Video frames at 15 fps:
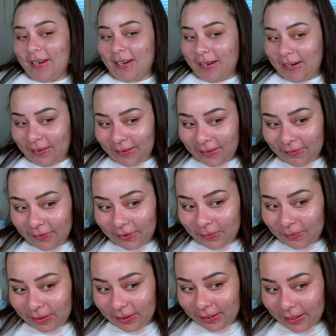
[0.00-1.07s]
I love it.
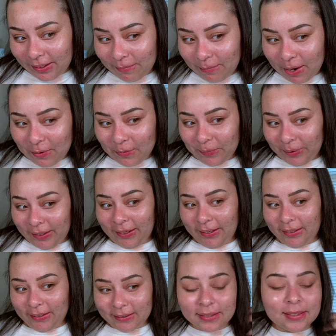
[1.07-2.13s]
One thing about
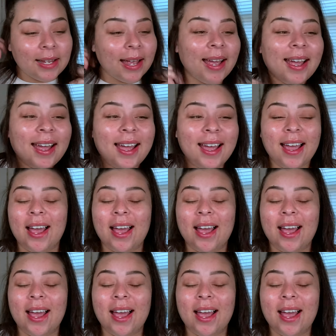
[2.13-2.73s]
me is that